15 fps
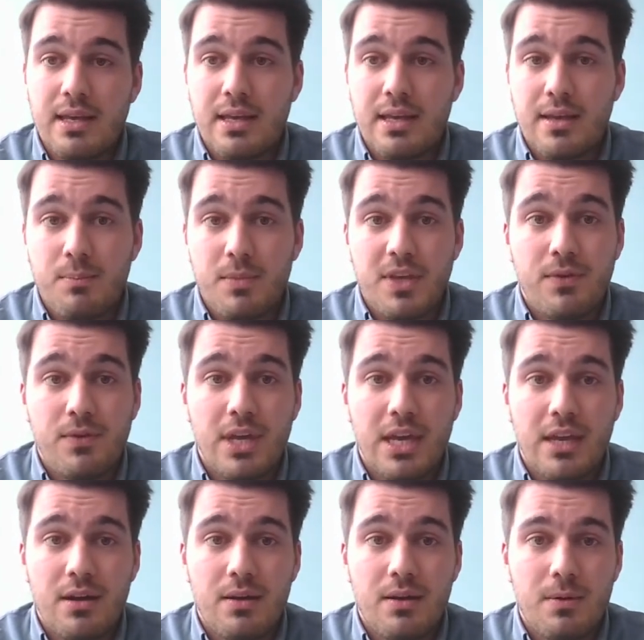If you
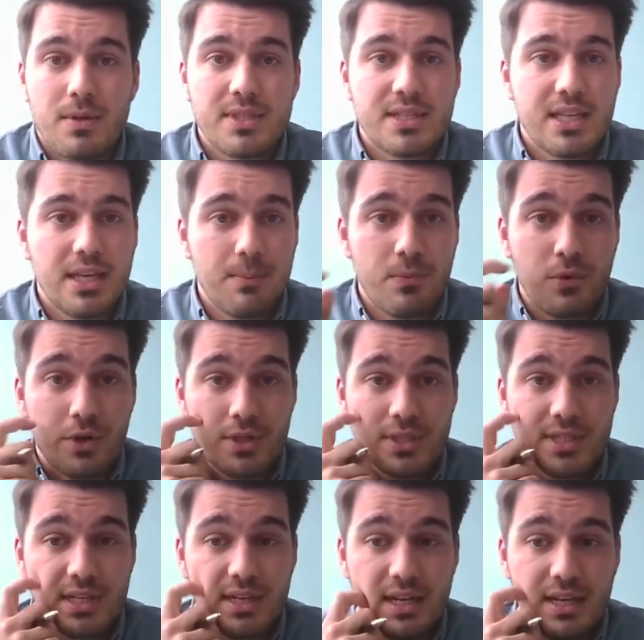can skip one
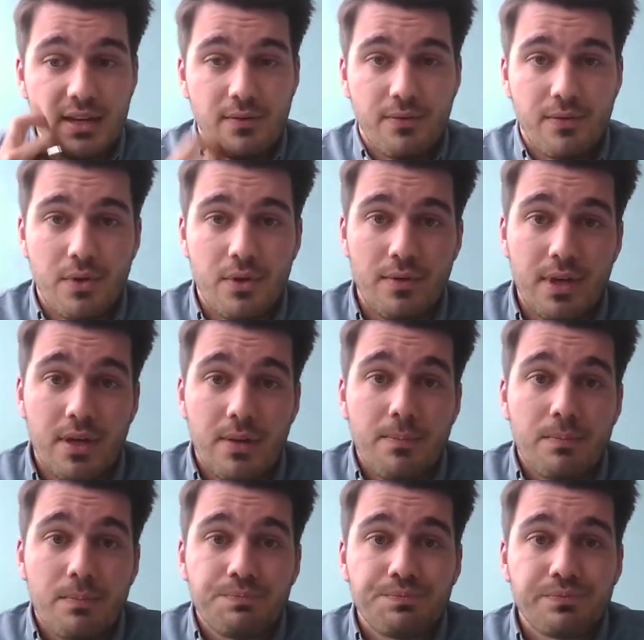slide further,